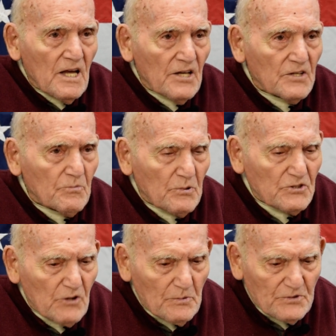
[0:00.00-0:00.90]
and his
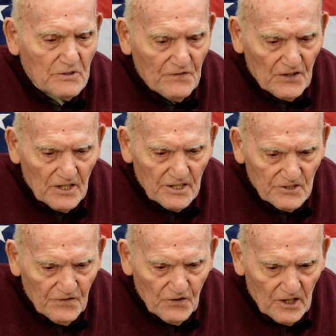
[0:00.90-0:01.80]
prescription fell on
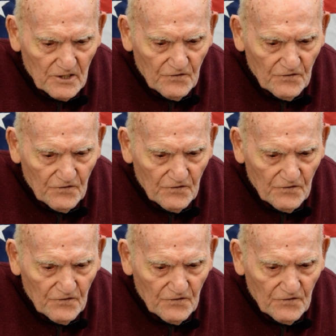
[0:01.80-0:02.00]
the